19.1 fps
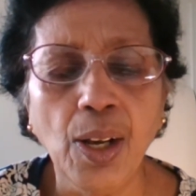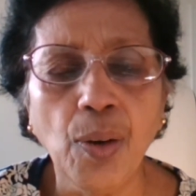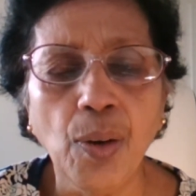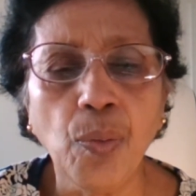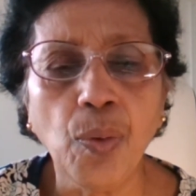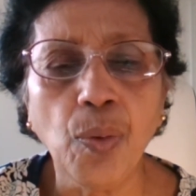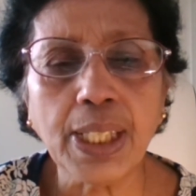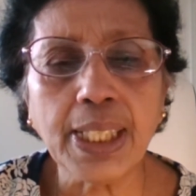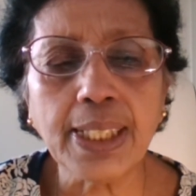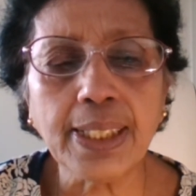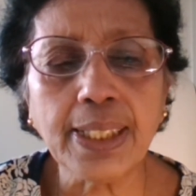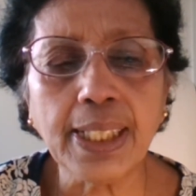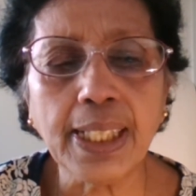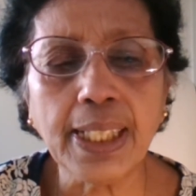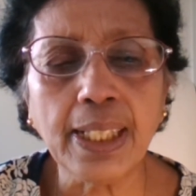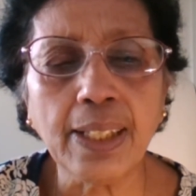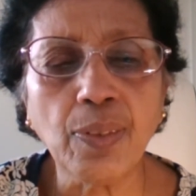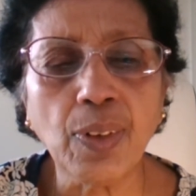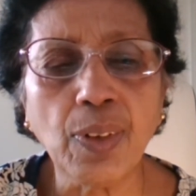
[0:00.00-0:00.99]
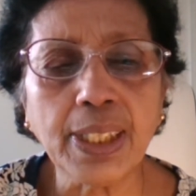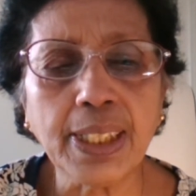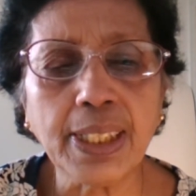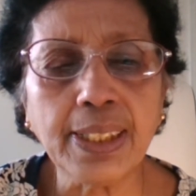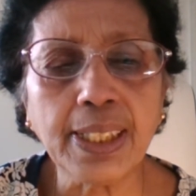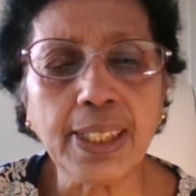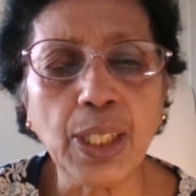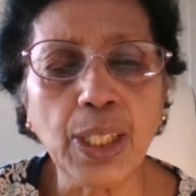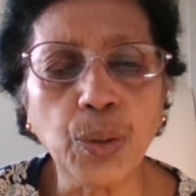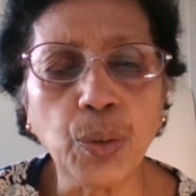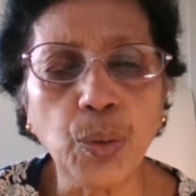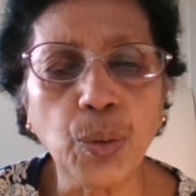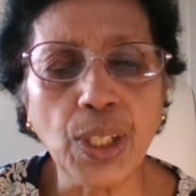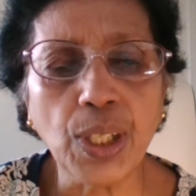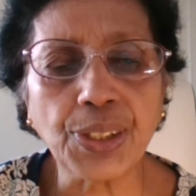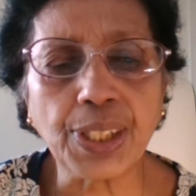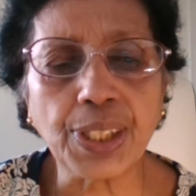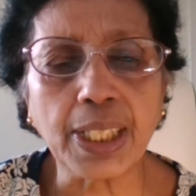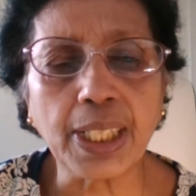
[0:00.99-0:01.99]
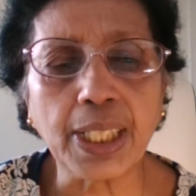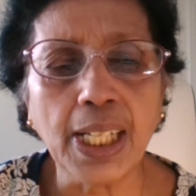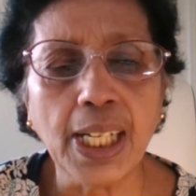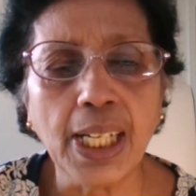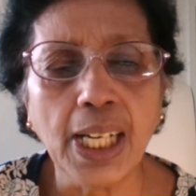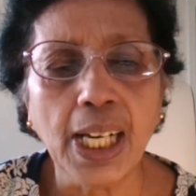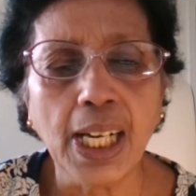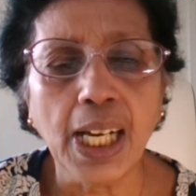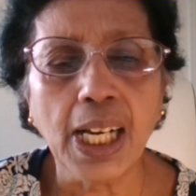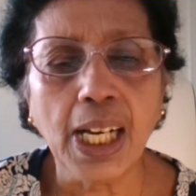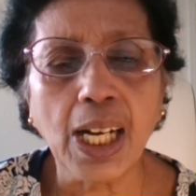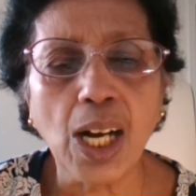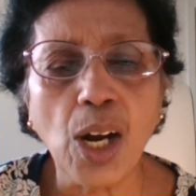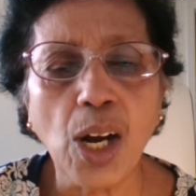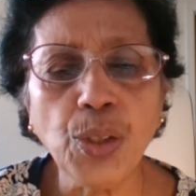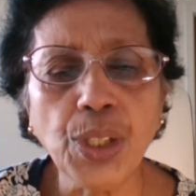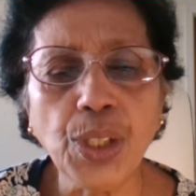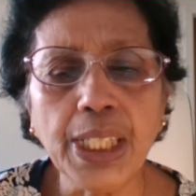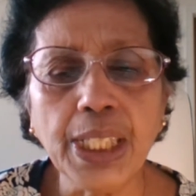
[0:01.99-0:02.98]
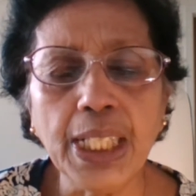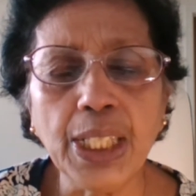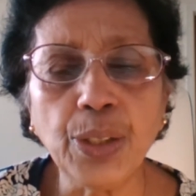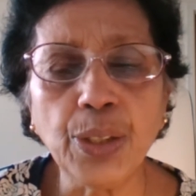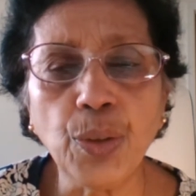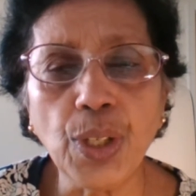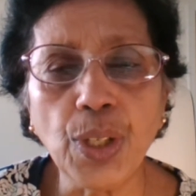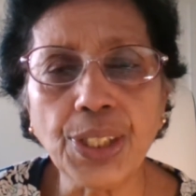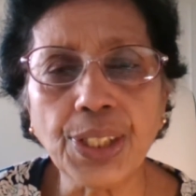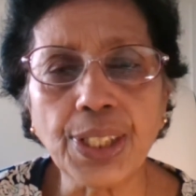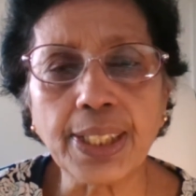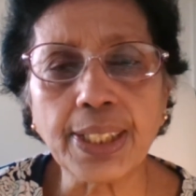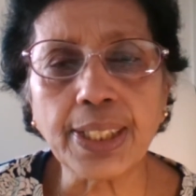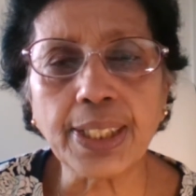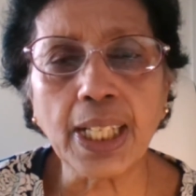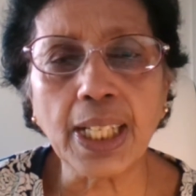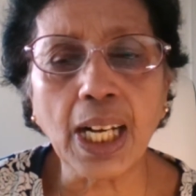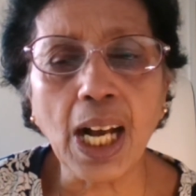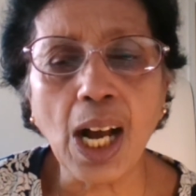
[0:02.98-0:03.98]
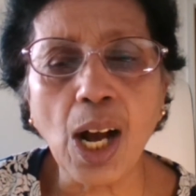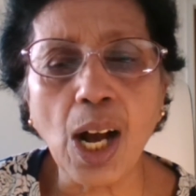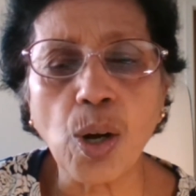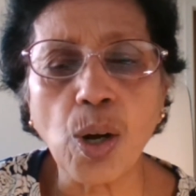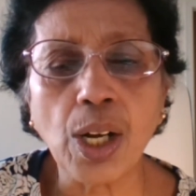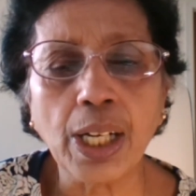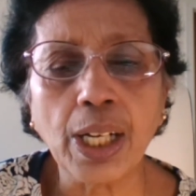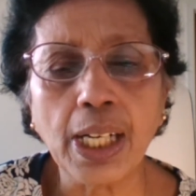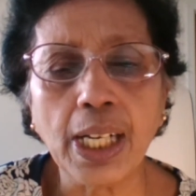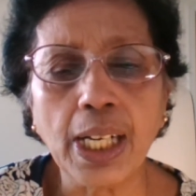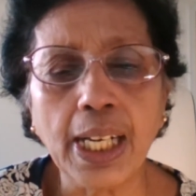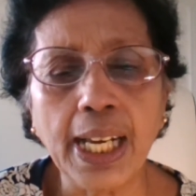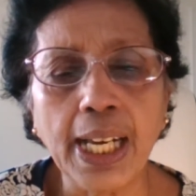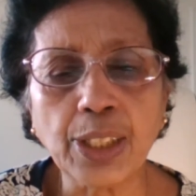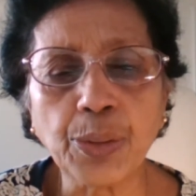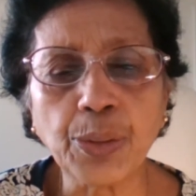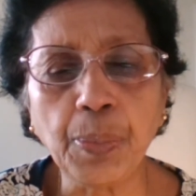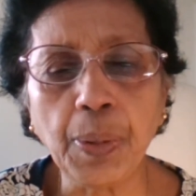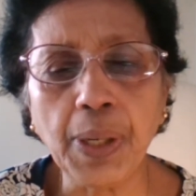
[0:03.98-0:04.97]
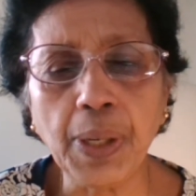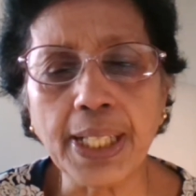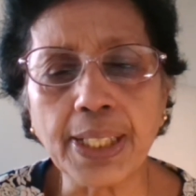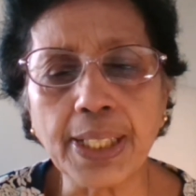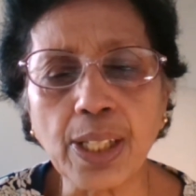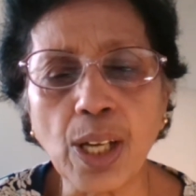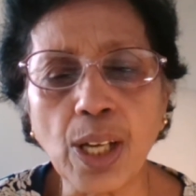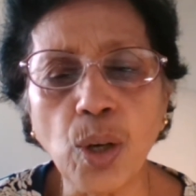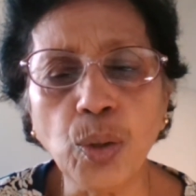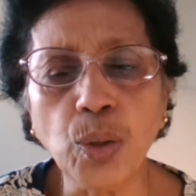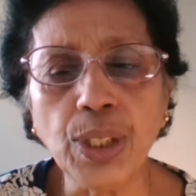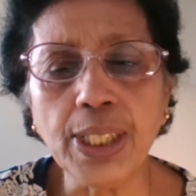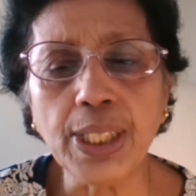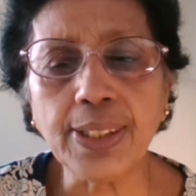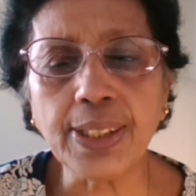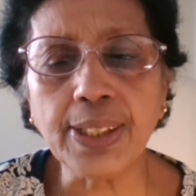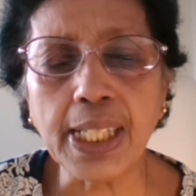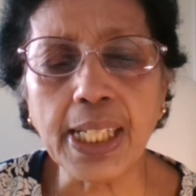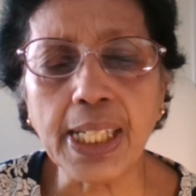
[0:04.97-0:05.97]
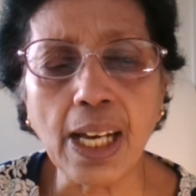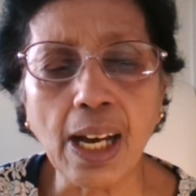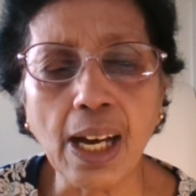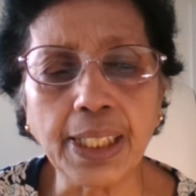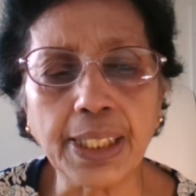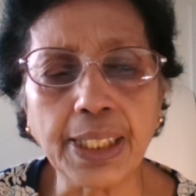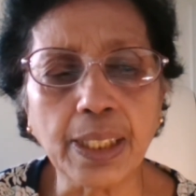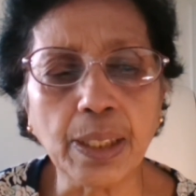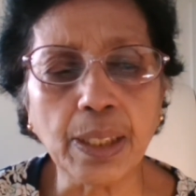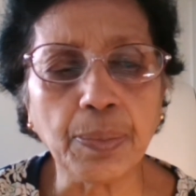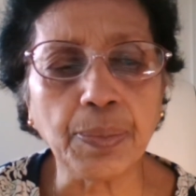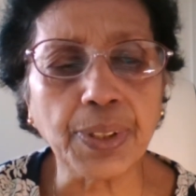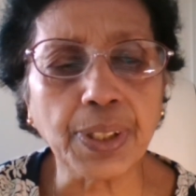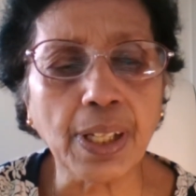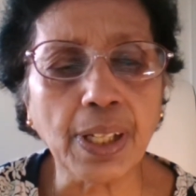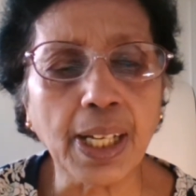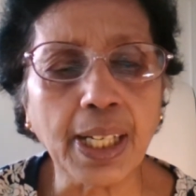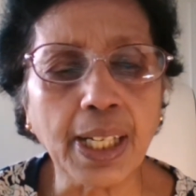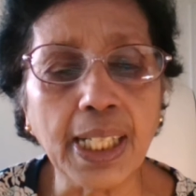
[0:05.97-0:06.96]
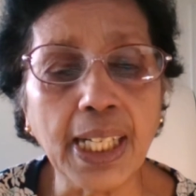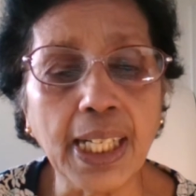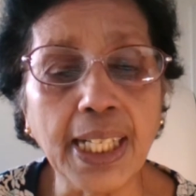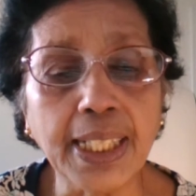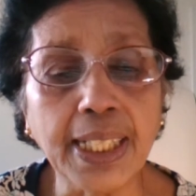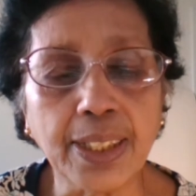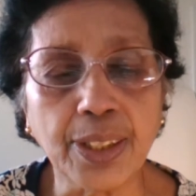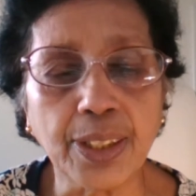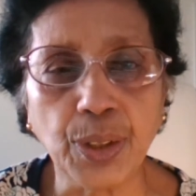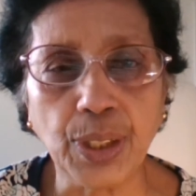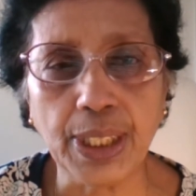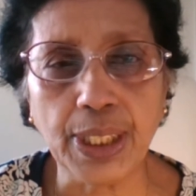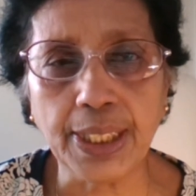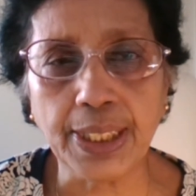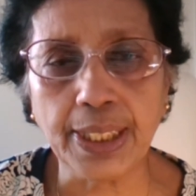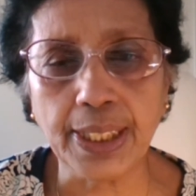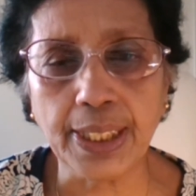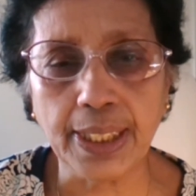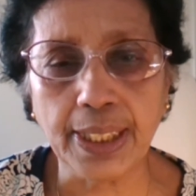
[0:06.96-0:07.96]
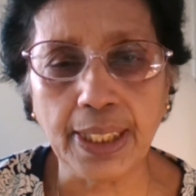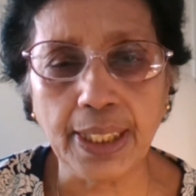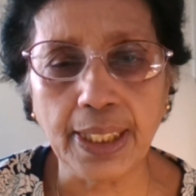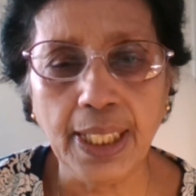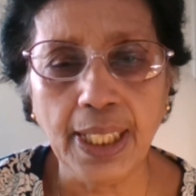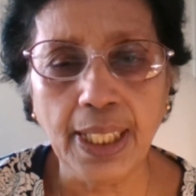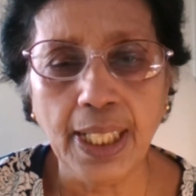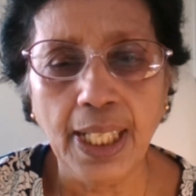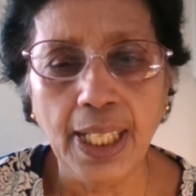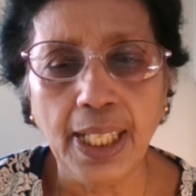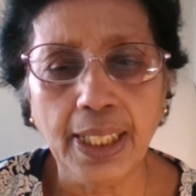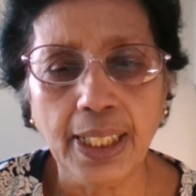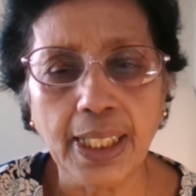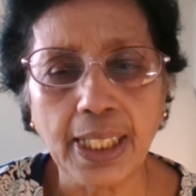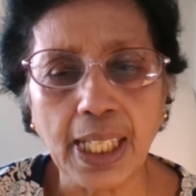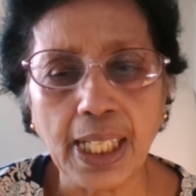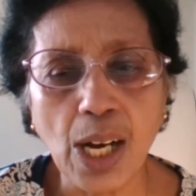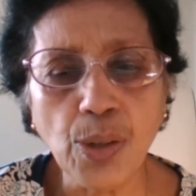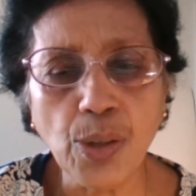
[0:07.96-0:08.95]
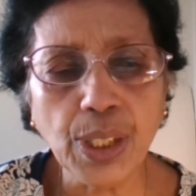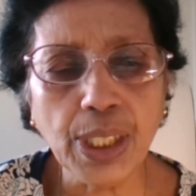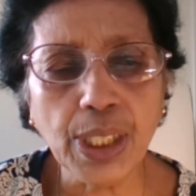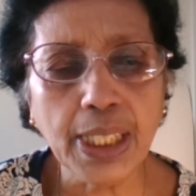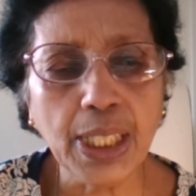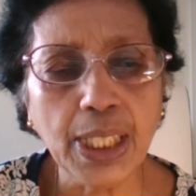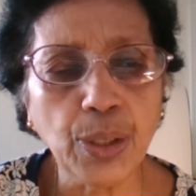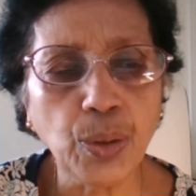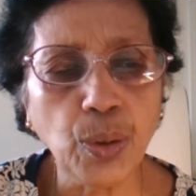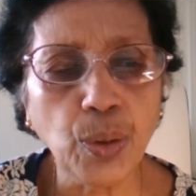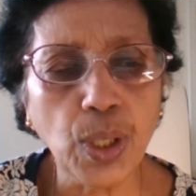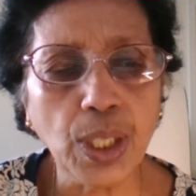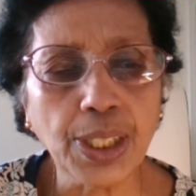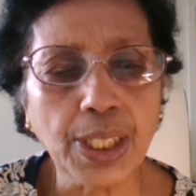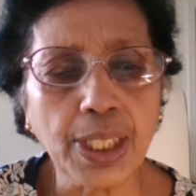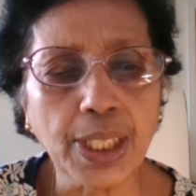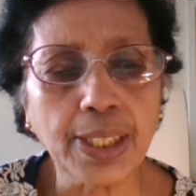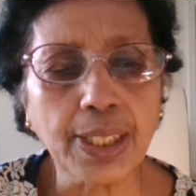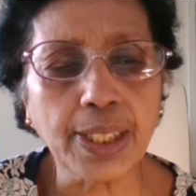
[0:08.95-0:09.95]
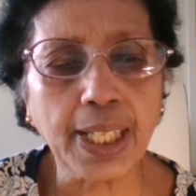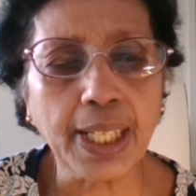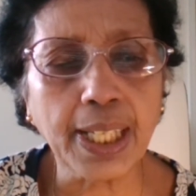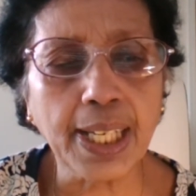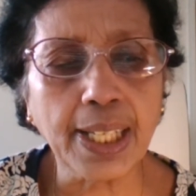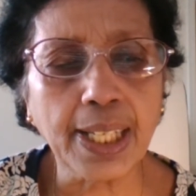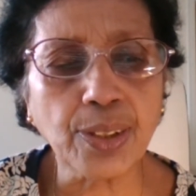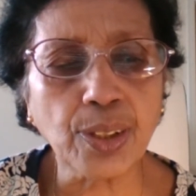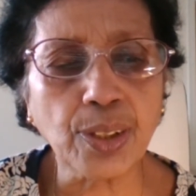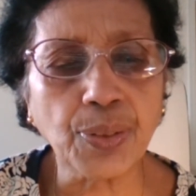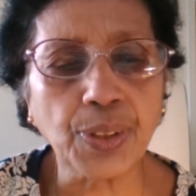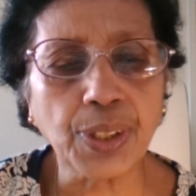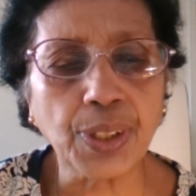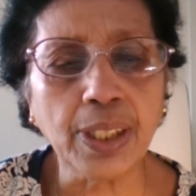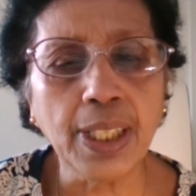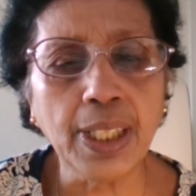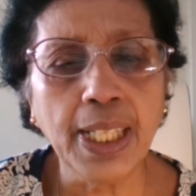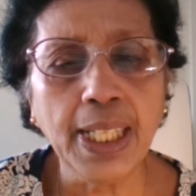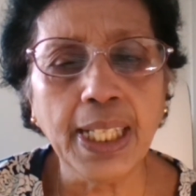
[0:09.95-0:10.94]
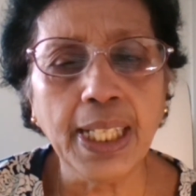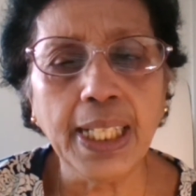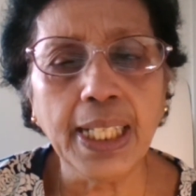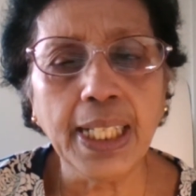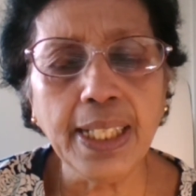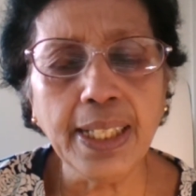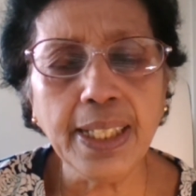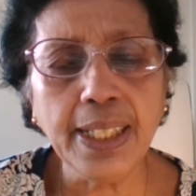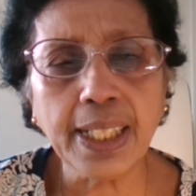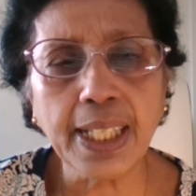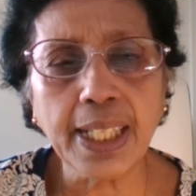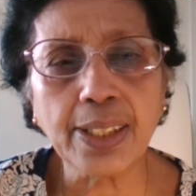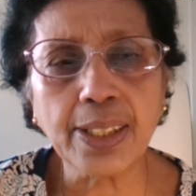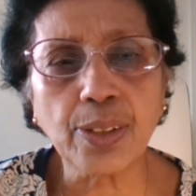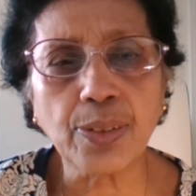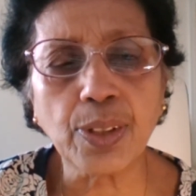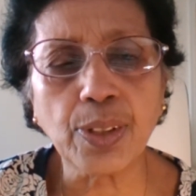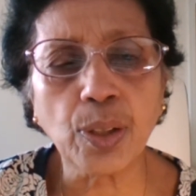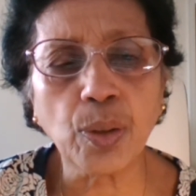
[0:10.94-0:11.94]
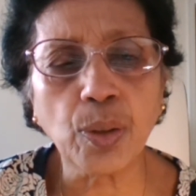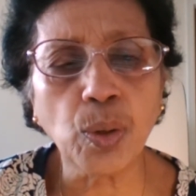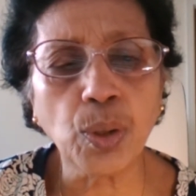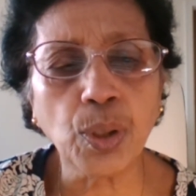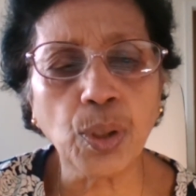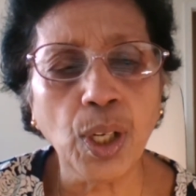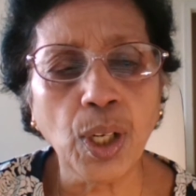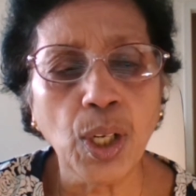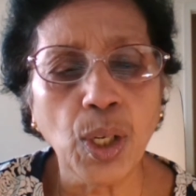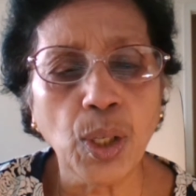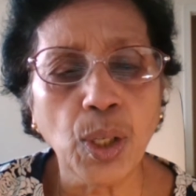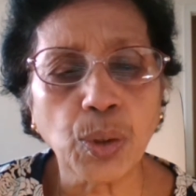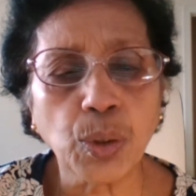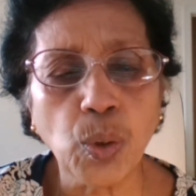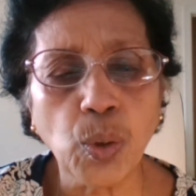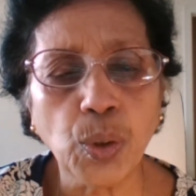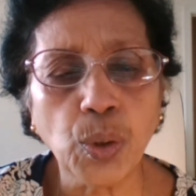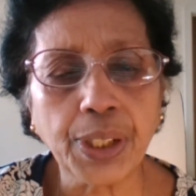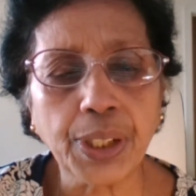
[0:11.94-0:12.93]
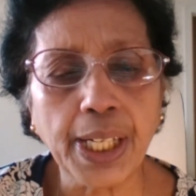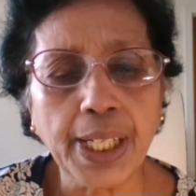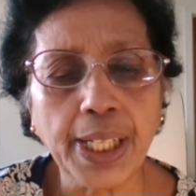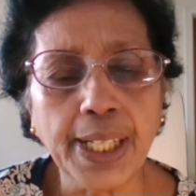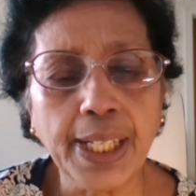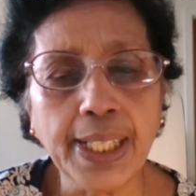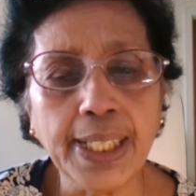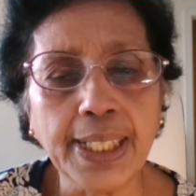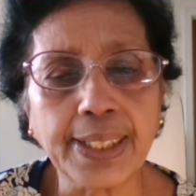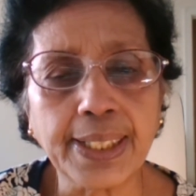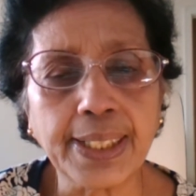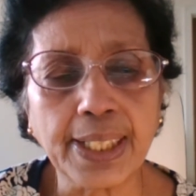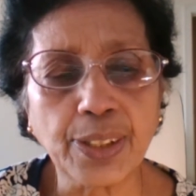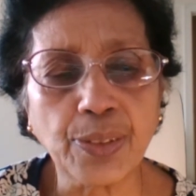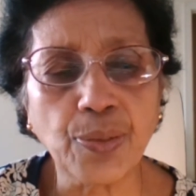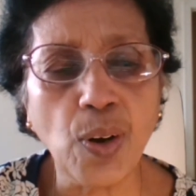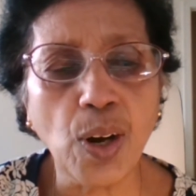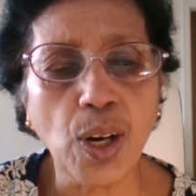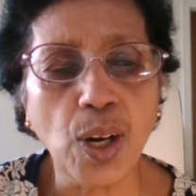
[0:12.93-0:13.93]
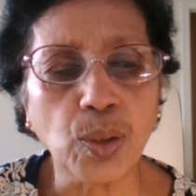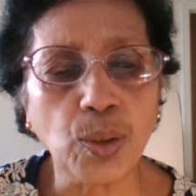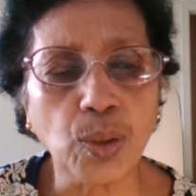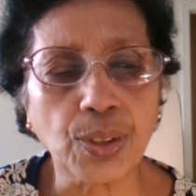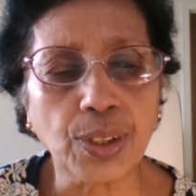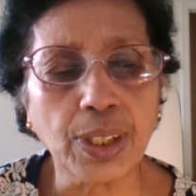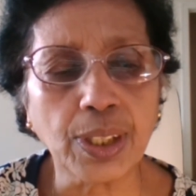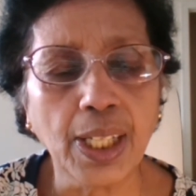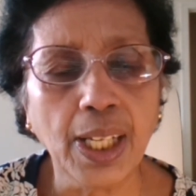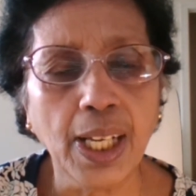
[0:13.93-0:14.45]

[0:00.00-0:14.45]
What is the equation? Accounting equations explains how these three items are related to each other. The accounting equation is in the case of the sole trader is as follows: